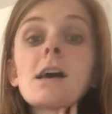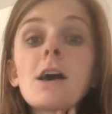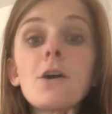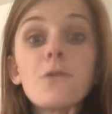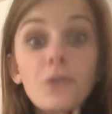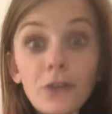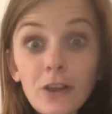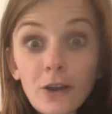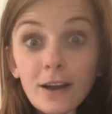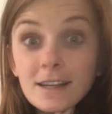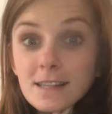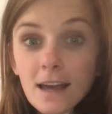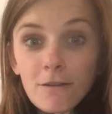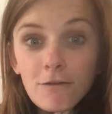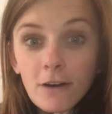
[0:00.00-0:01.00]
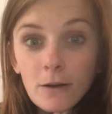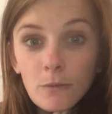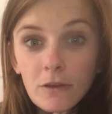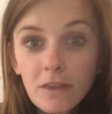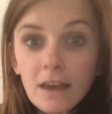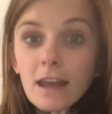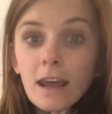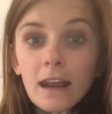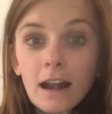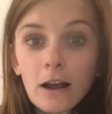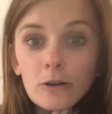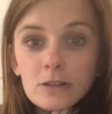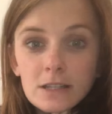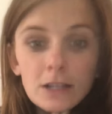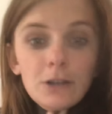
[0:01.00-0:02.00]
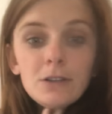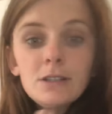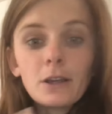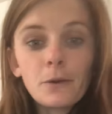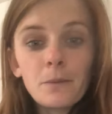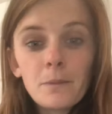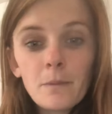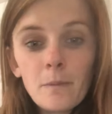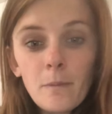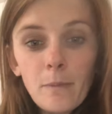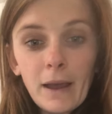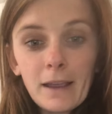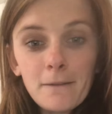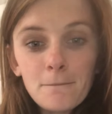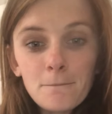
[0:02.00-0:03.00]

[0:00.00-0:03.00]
Hopefully you guys have fun with it, and I'll see you soon. Bye.